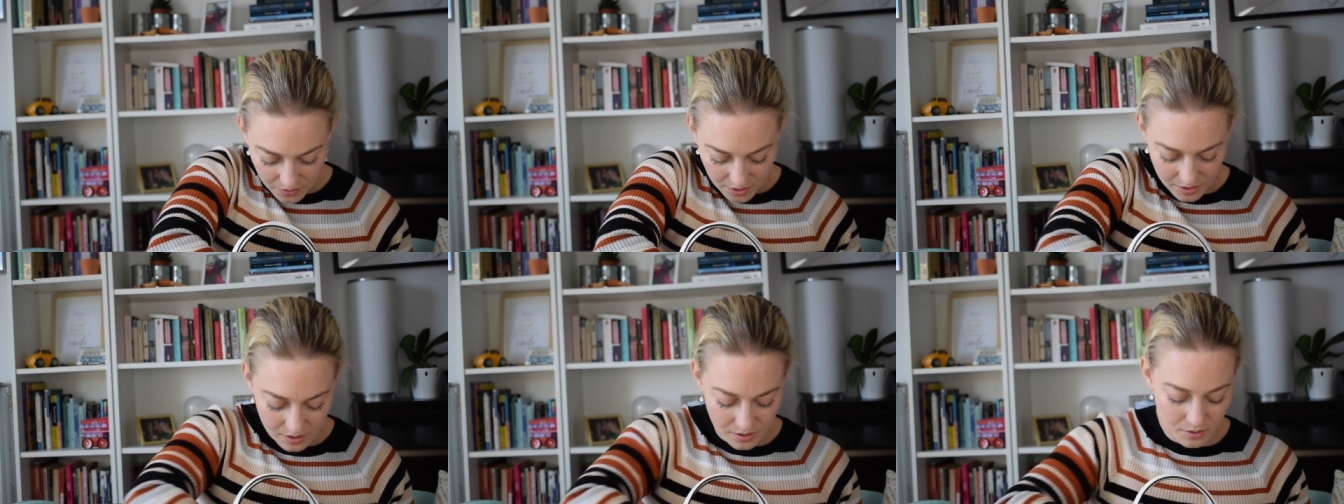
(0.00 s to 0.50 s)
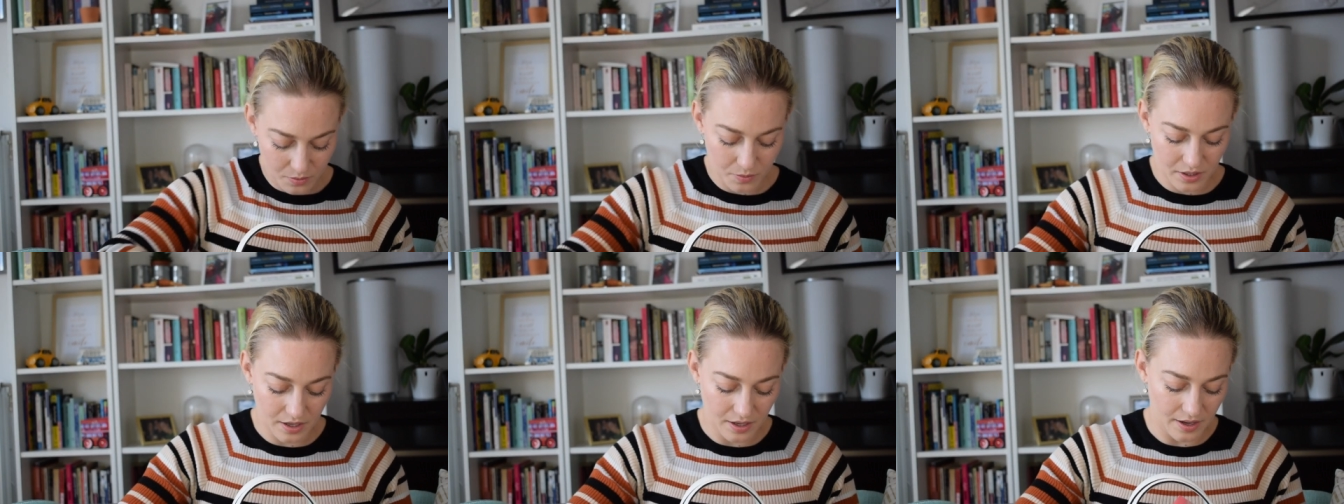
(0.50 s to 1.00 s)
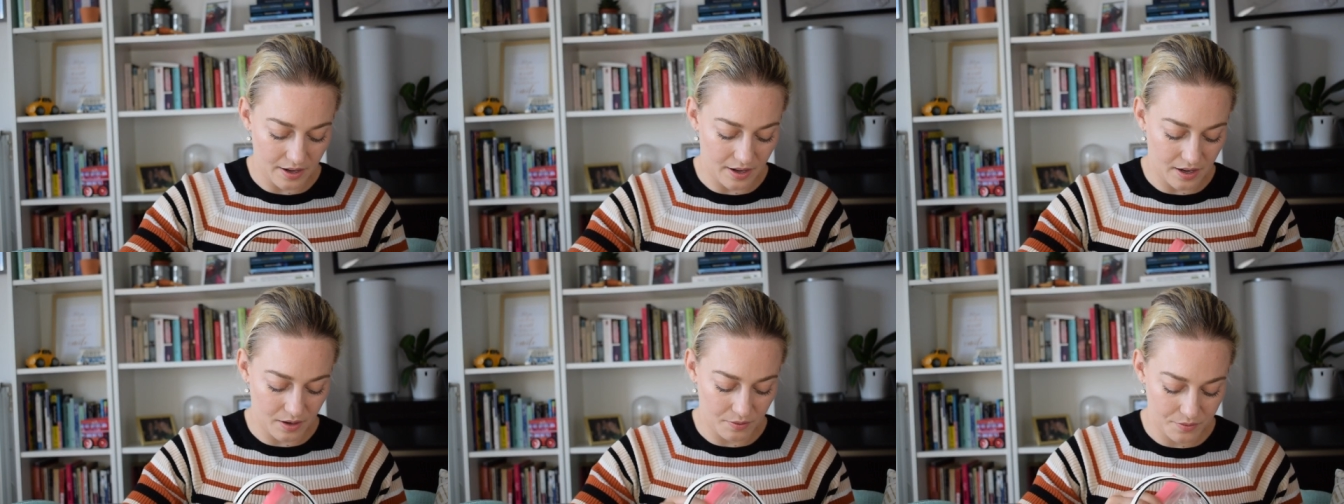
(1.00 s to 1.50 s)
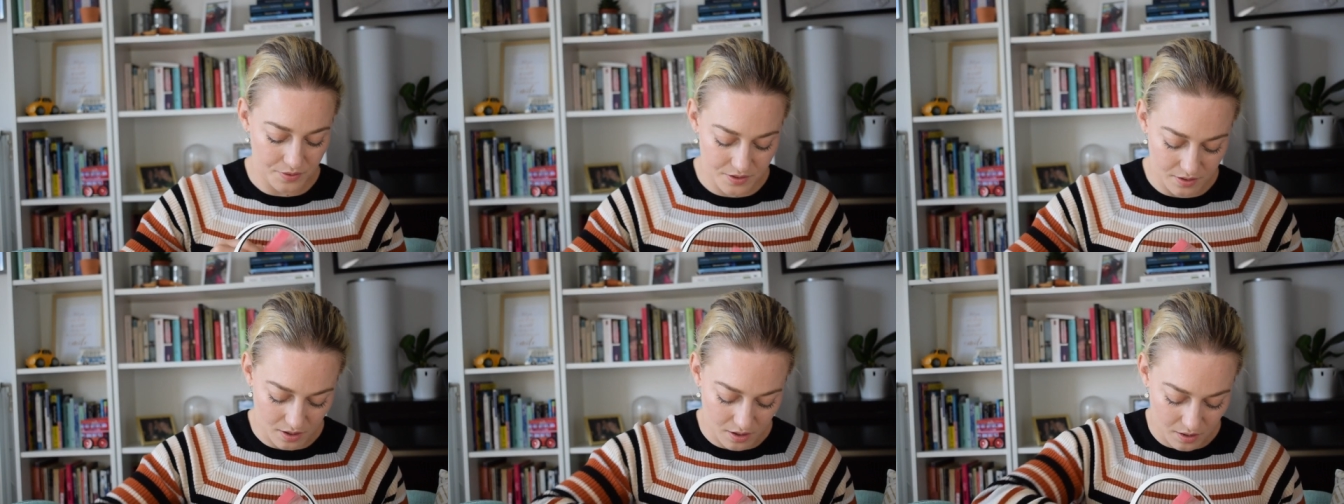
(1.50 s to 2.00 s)
Then we have
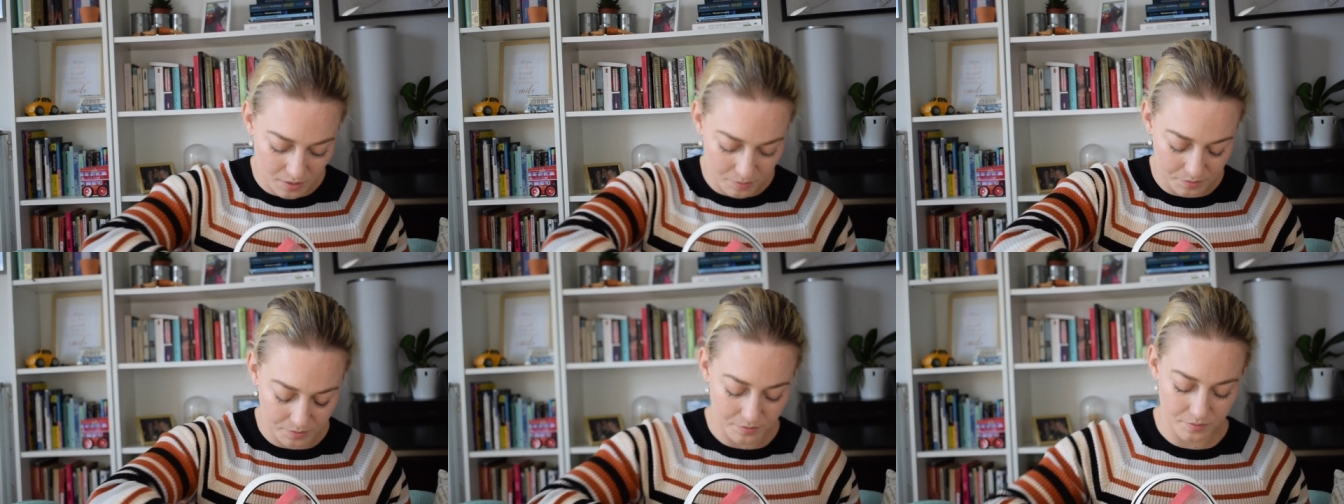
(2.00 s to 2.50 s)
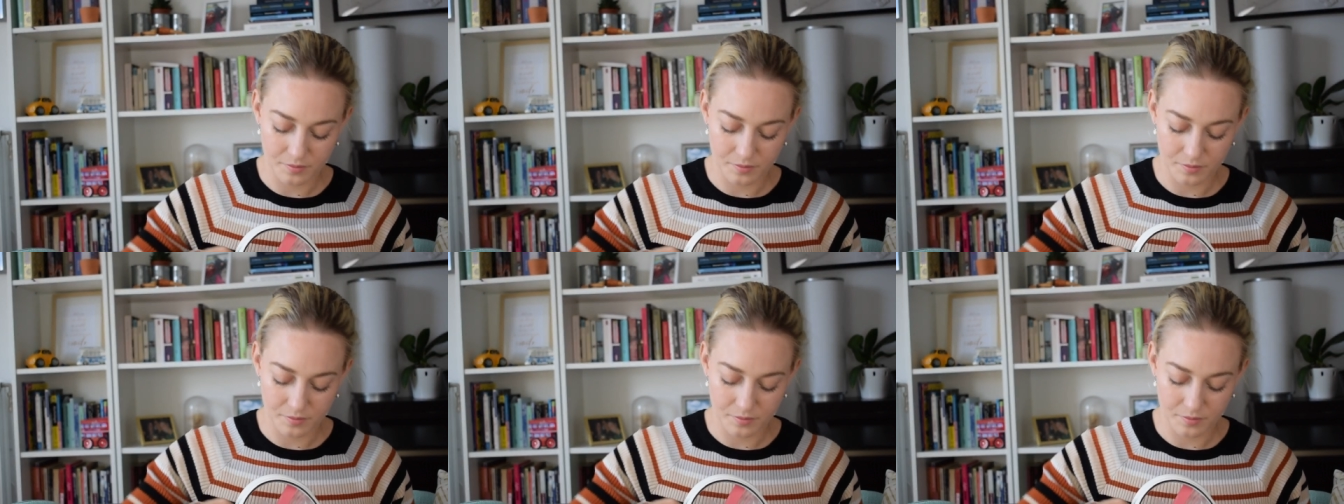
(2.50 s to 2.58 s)
some